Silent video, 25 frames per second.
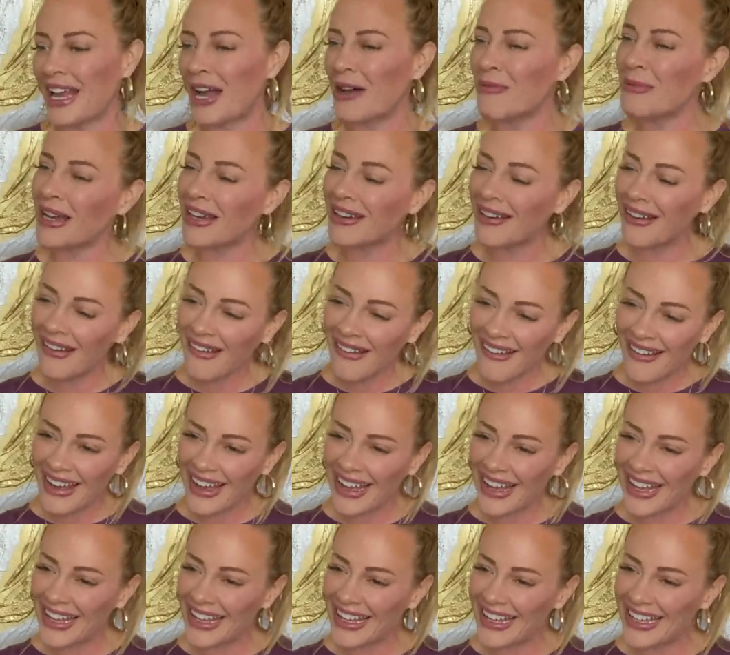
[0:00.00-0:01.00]
Oh my
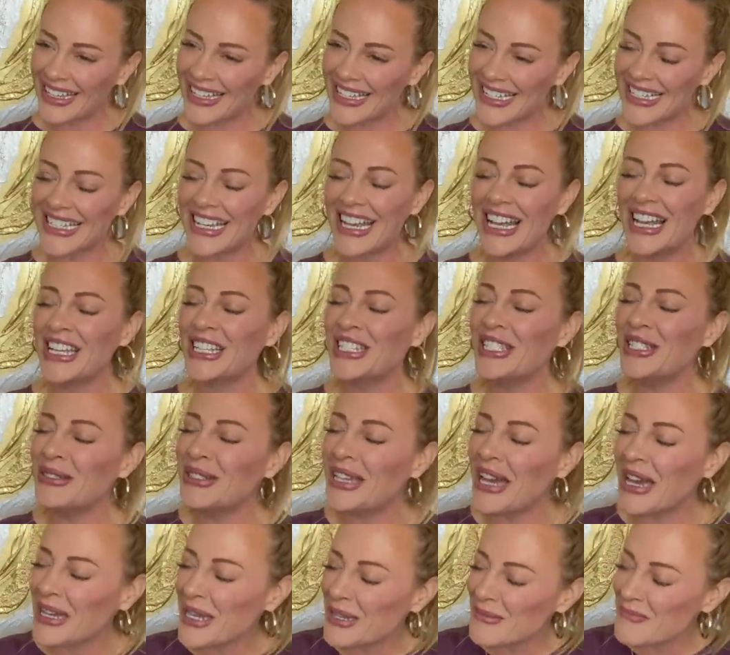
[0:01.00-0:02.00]
gosh, you
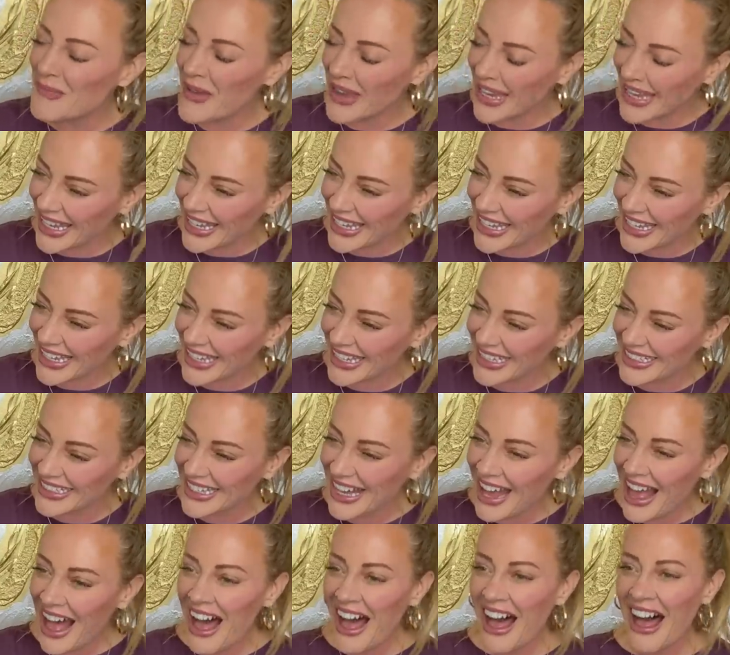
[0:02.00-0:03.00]
dug a pit?
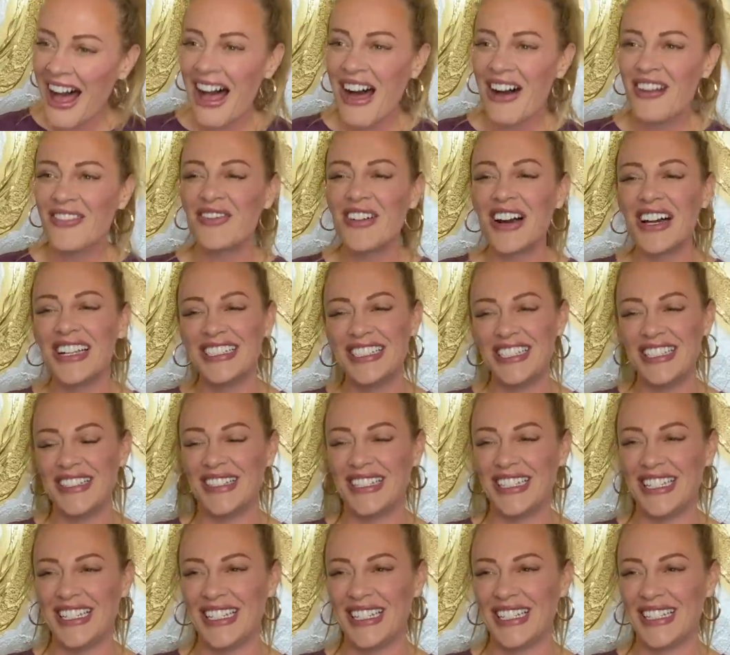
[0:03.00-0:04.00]
What'd you
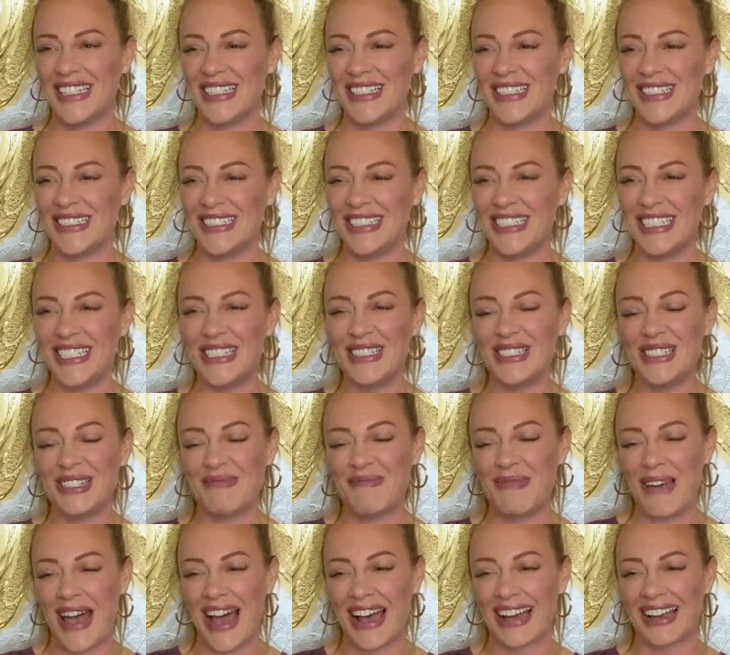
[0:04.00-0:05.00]
use? Did you use a
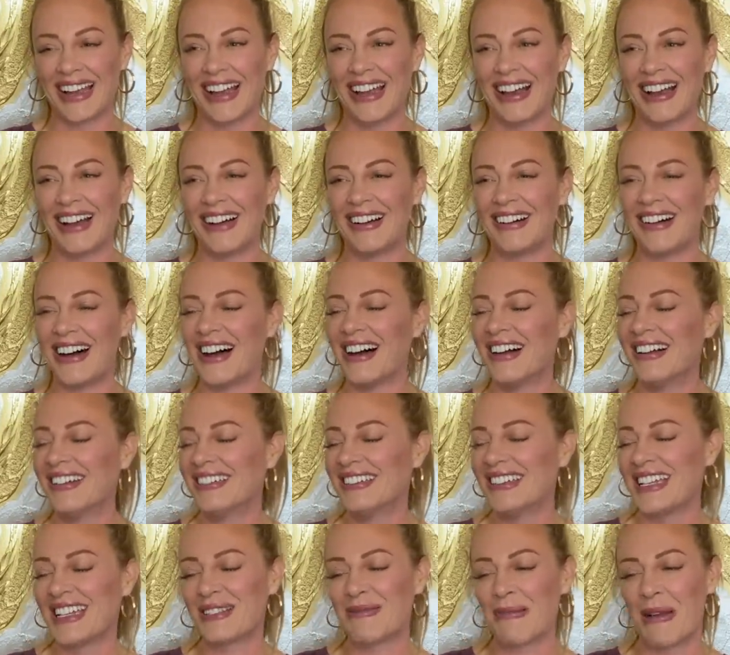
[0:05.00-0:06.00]
backhoe? Oh,
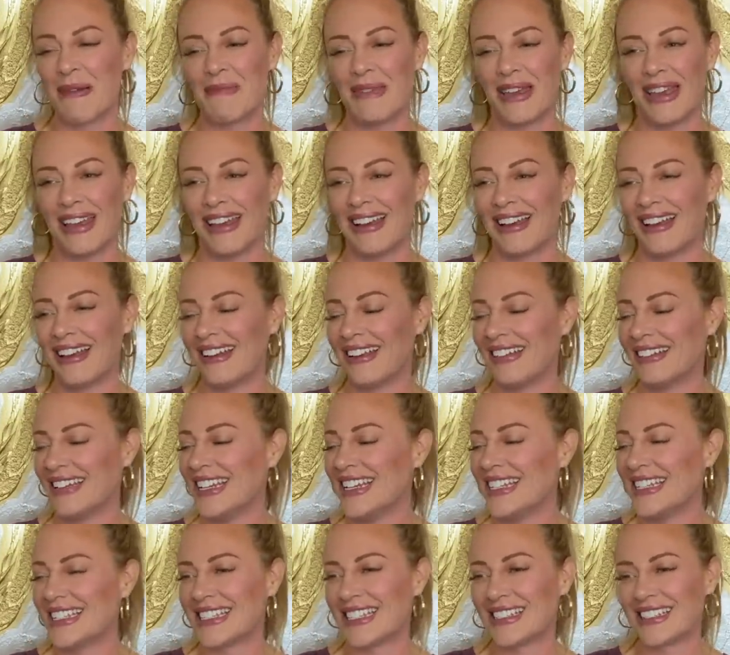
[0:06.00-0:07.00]
that's my man.
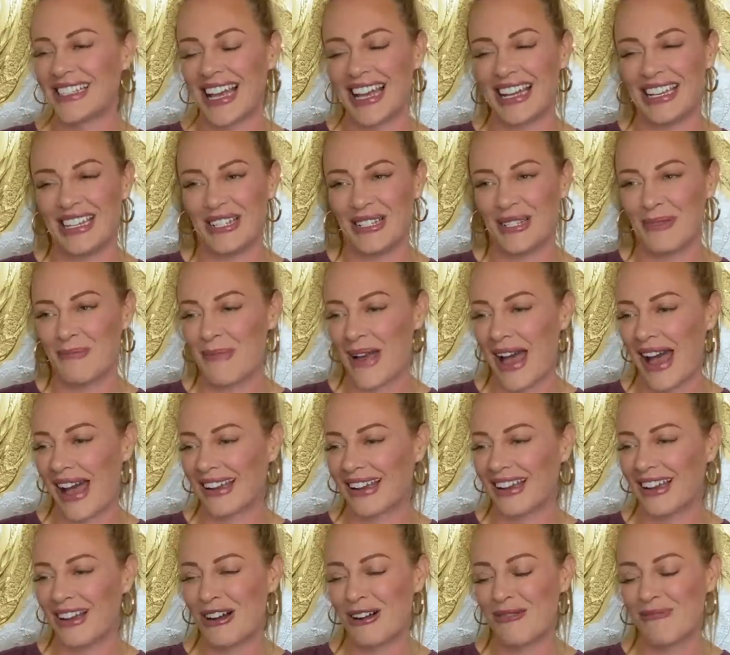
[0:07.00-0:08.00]
He just knows how to use a
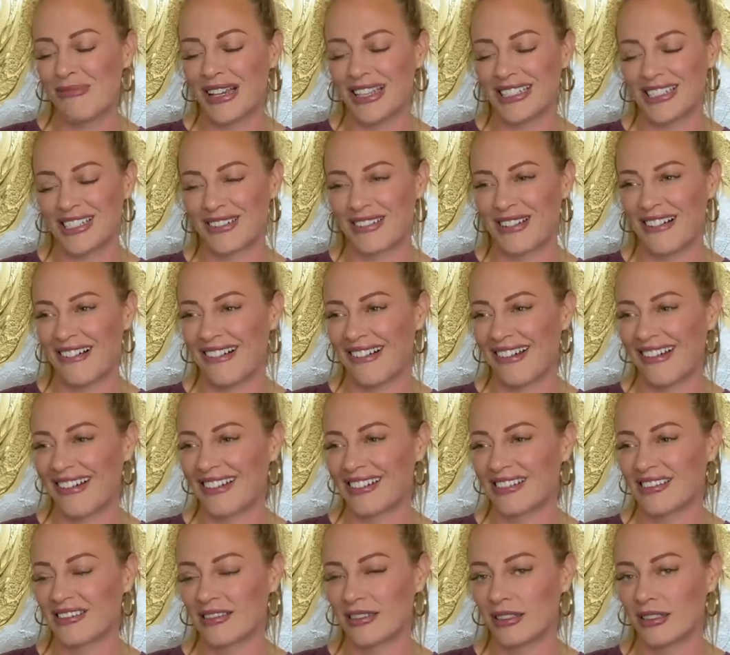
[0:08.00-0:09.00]
backhoe. Bless your heart.